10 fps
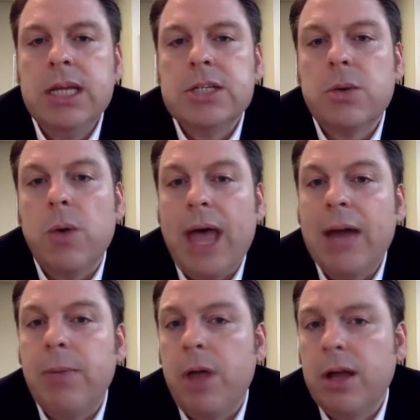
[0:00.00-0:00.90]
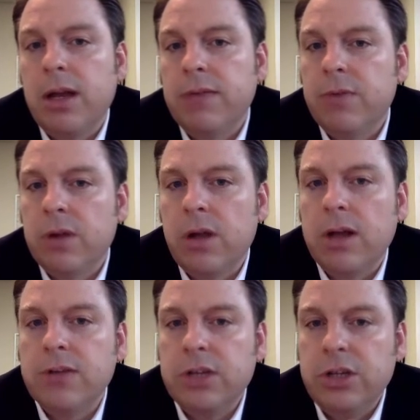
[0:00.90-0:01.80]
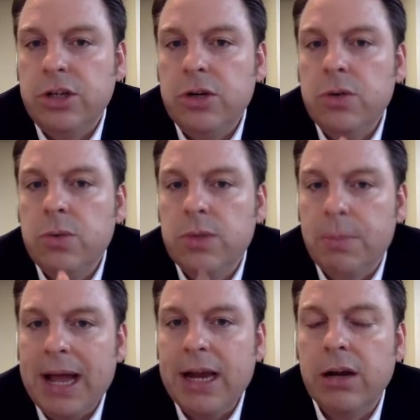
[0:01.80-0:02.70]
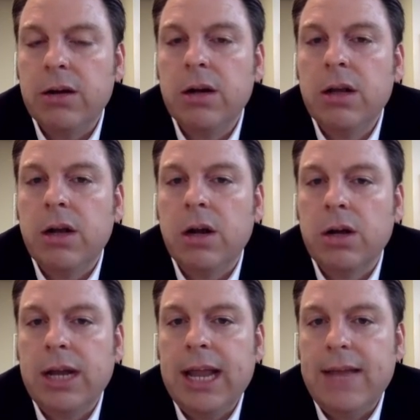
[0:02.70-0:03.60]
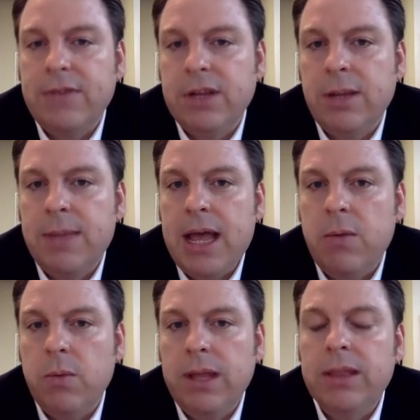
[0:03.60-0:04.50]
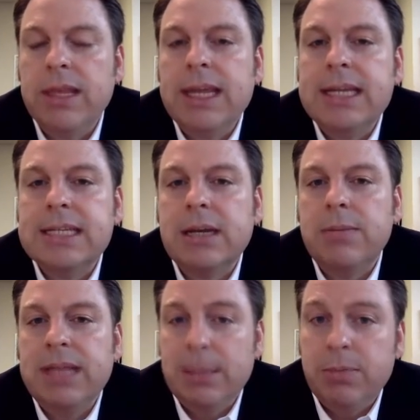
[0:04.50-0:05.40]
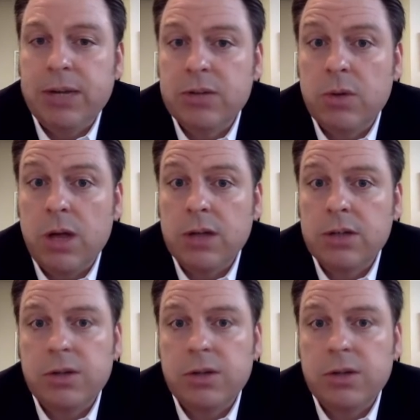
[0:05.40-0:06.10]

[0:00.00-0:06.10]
So out-of-pocket upfront costs that you, the buyer, are going to have to come out with is going to be the appraisal cost.